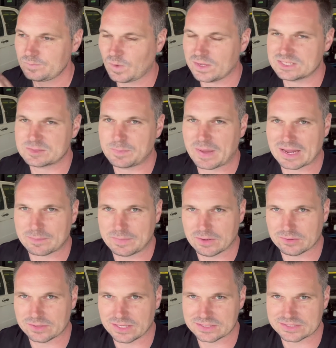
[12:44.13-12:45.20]
spec
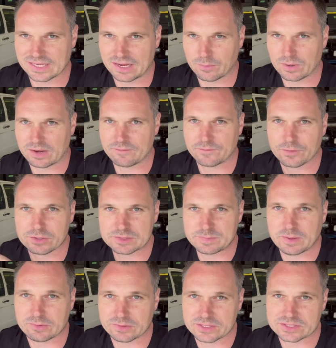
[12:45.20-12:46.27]
built, let's say. When I first
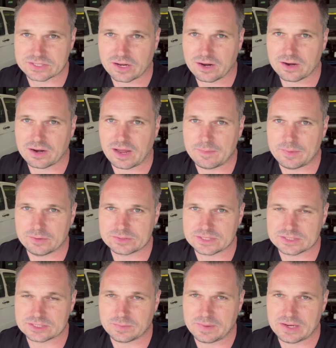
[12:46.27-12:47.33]
built this car, I built
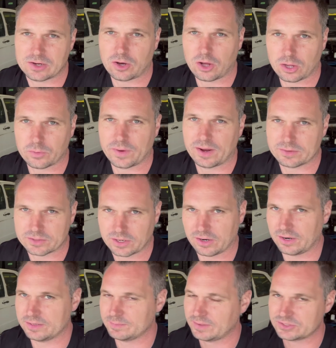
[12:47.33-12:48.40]
it to be an all-around
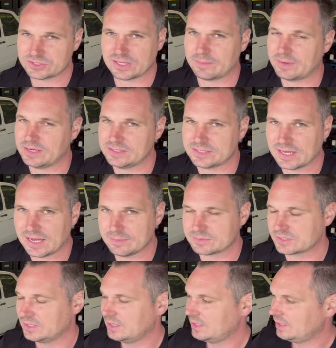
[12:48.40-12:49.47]
car. I mentioned that many
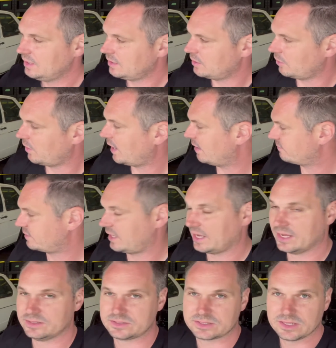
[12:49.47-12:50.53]
times. I have
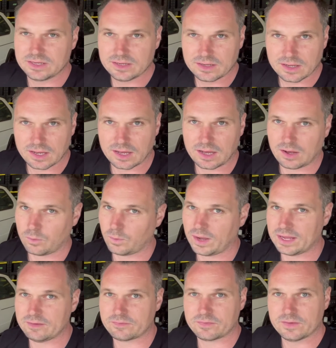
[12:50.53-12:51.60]
kids, a
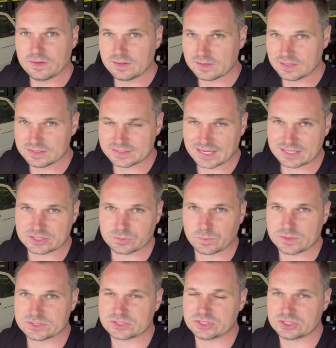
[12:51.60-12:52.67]
wife. The intention
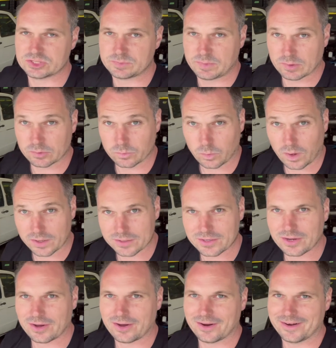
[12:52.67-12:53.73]
was to just build one
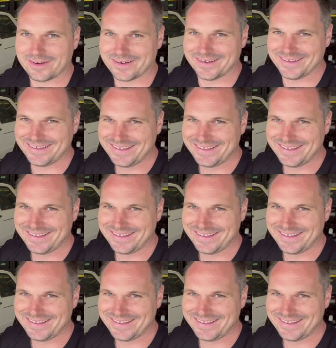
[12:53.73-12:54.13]
car